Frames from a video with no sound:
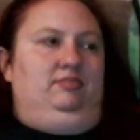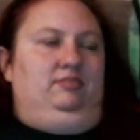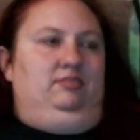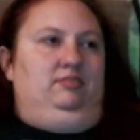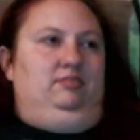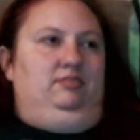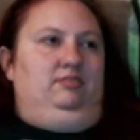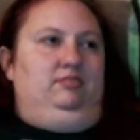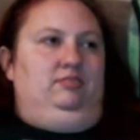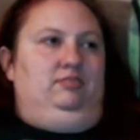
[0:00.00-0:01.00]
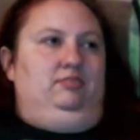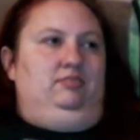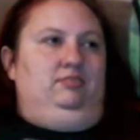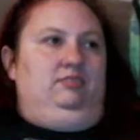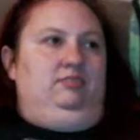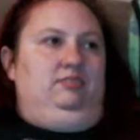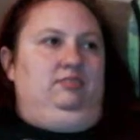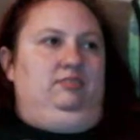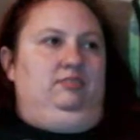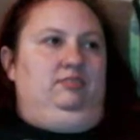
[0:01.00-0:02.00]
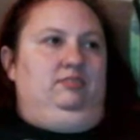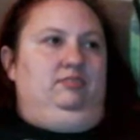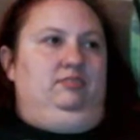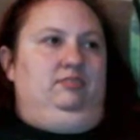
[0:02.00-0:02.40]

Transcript: [no speech]